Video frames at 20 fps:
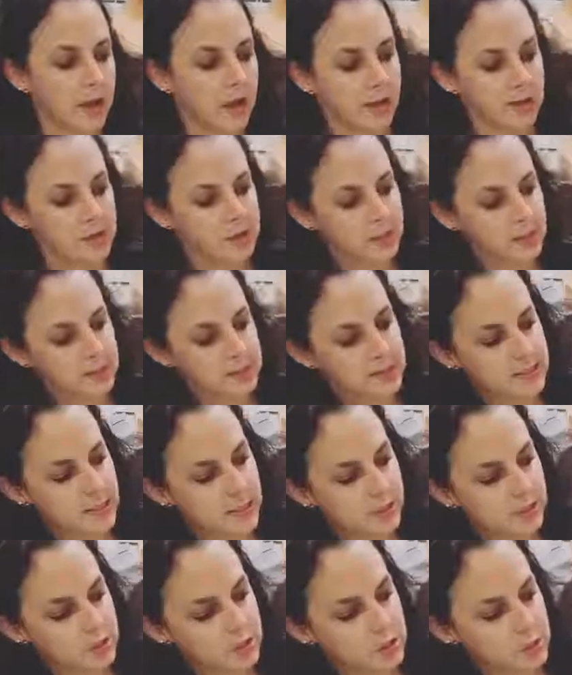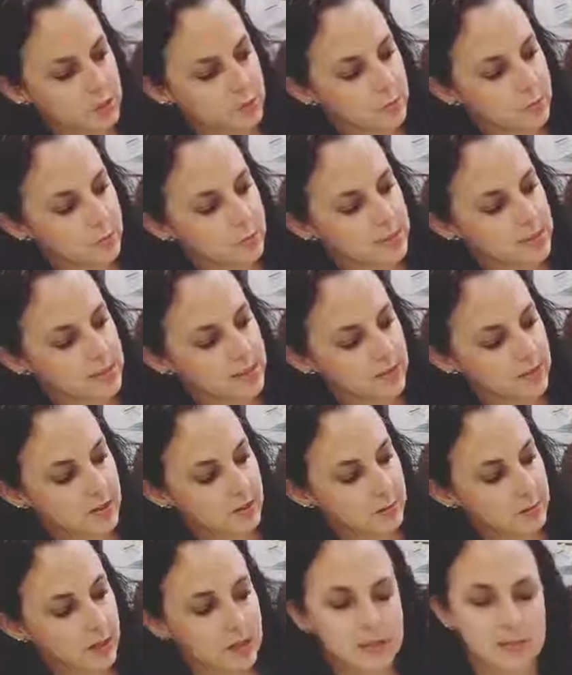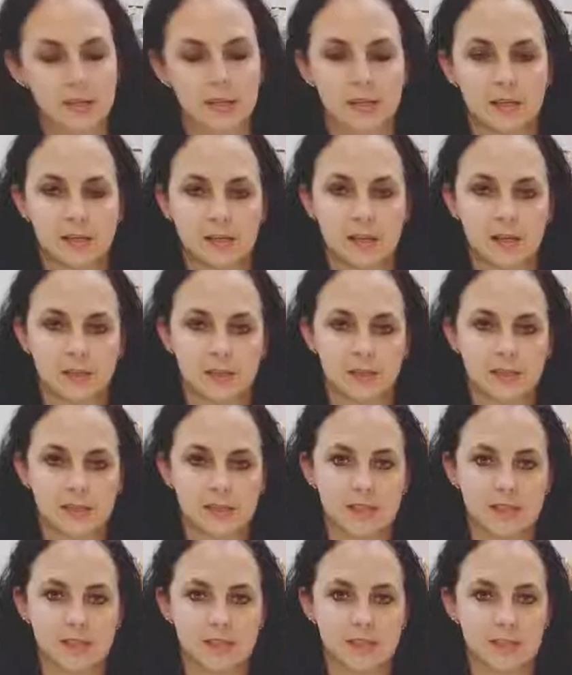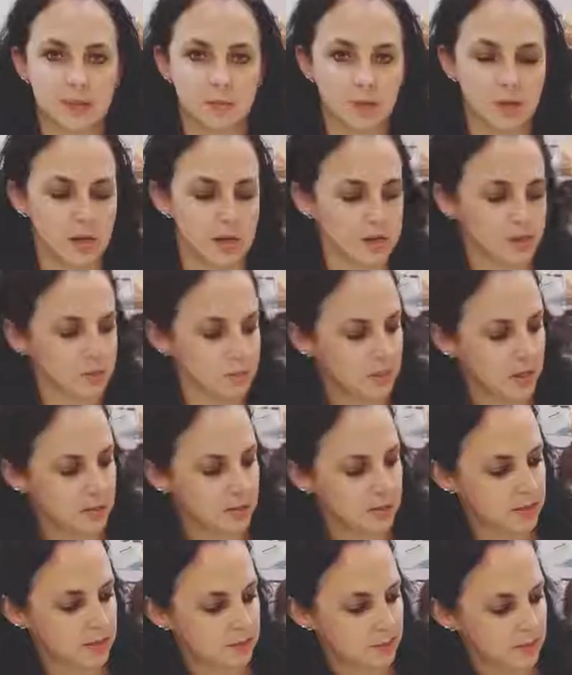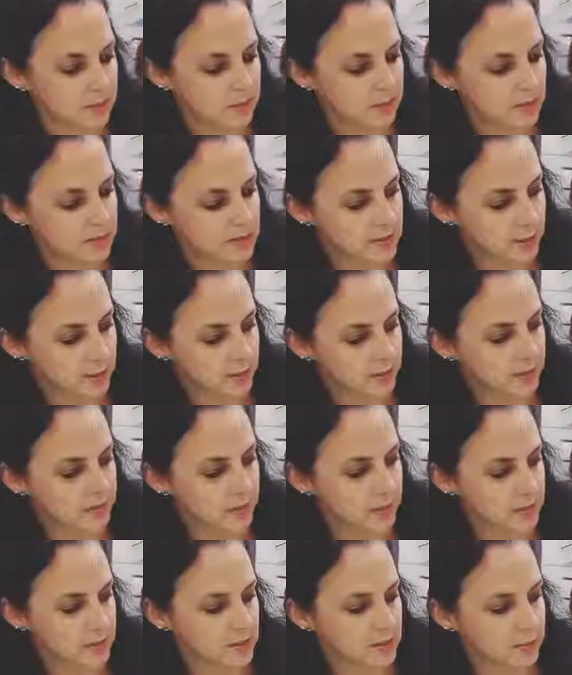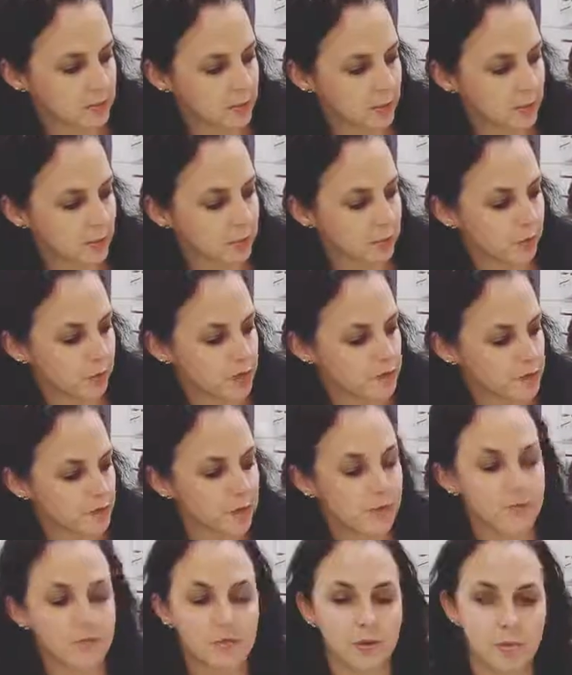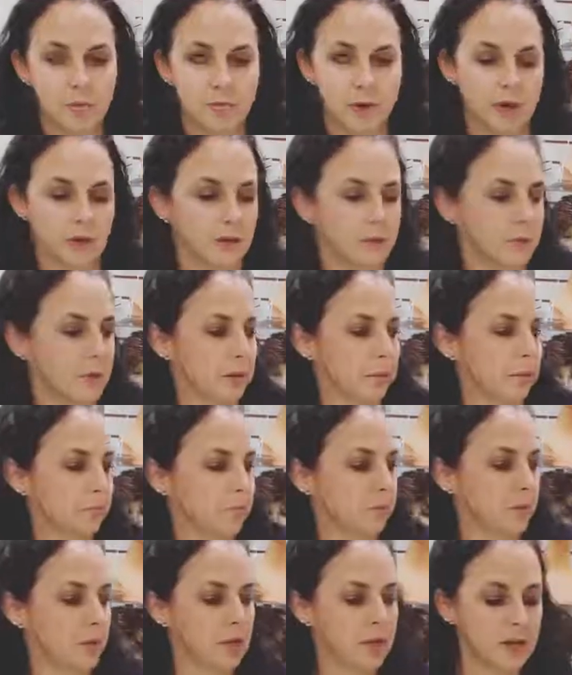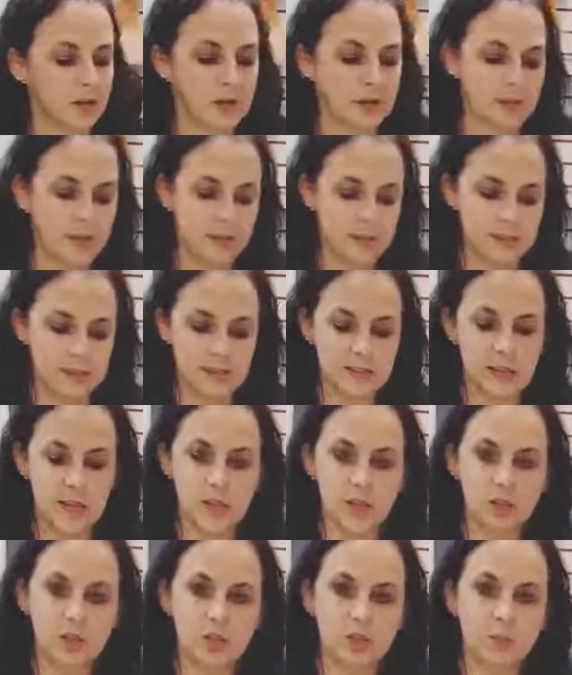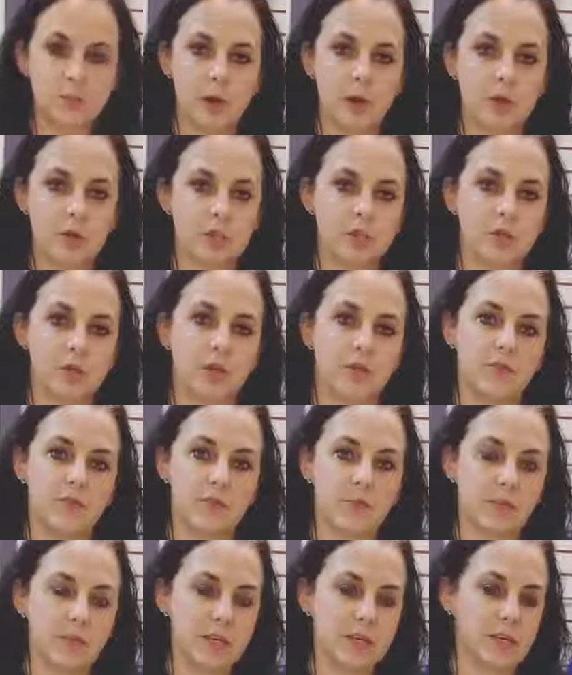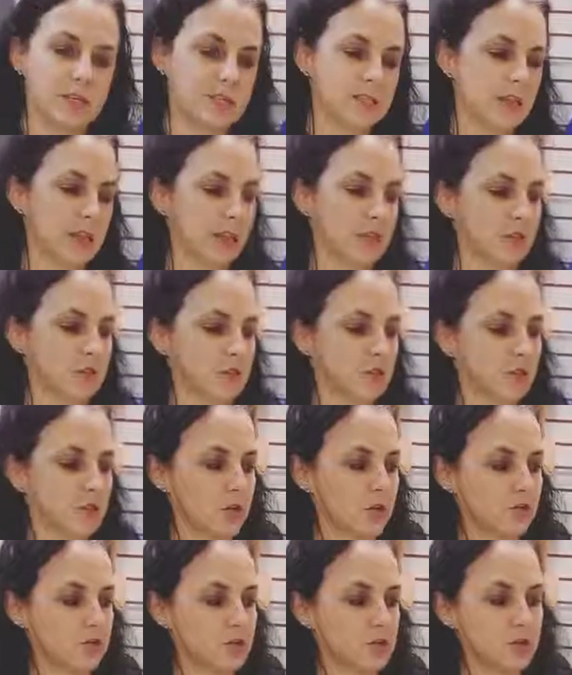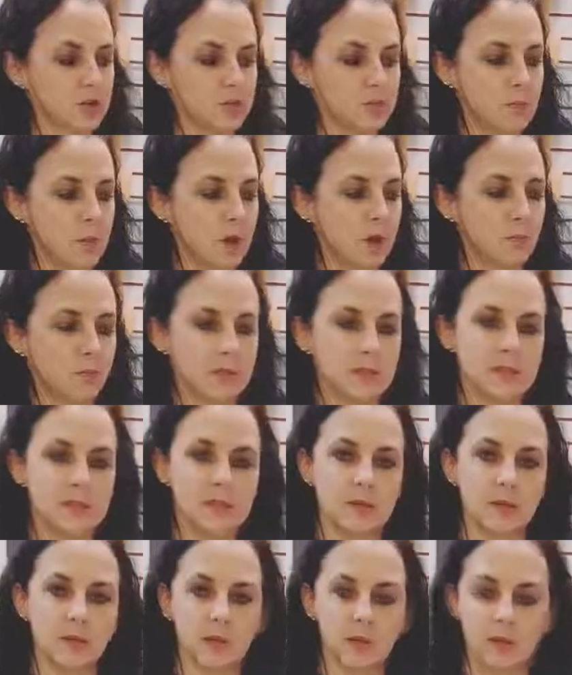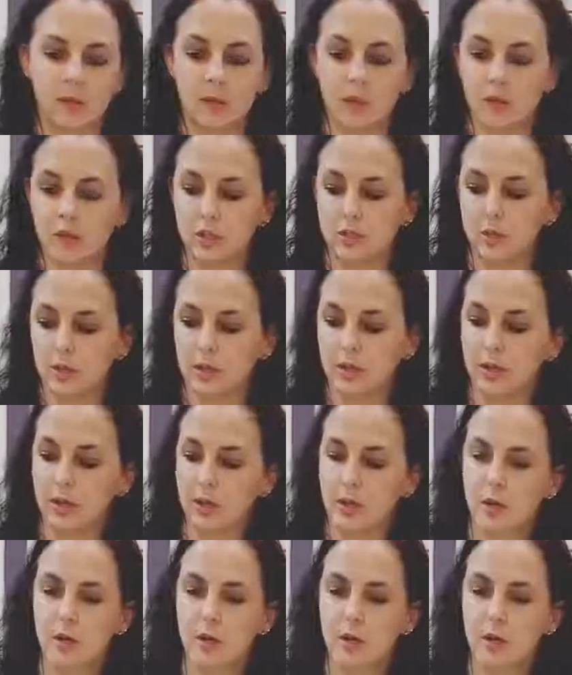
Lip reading: As you can tell, you should be receiving a box that looks like this. It's WHBaby with the Double Effective Pro Breast Pump from Bellama. Inside your box, you have 3 containers. You'll have 2 small ones and 1 large one.